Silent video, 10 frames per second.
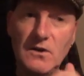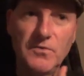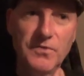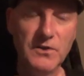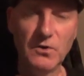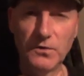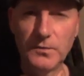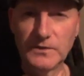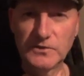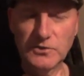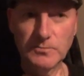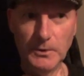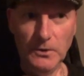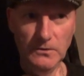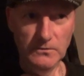of the North Wales
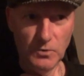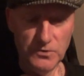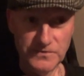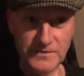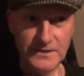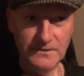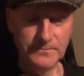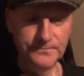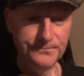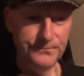Hospital, one said.